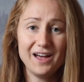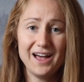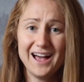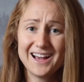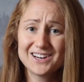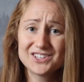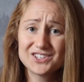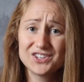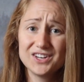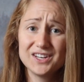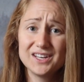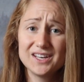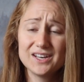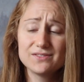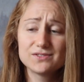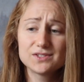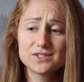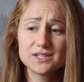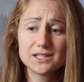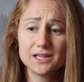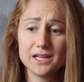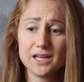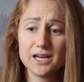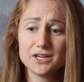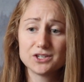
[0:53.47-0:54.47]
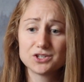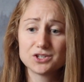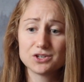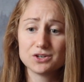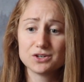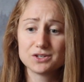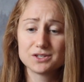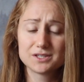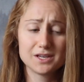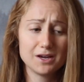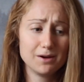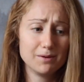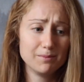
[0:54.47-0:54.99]
actually gives the glacier
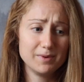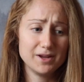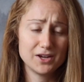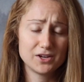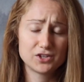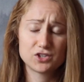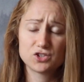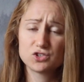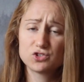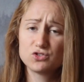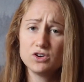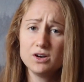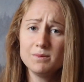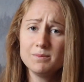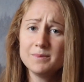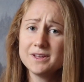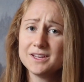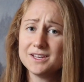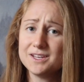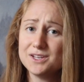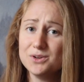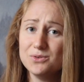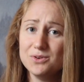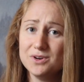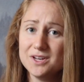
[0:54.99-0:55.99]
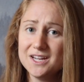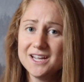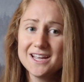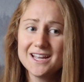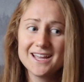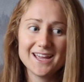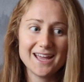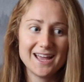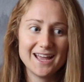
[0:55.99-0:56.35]
some extremely unique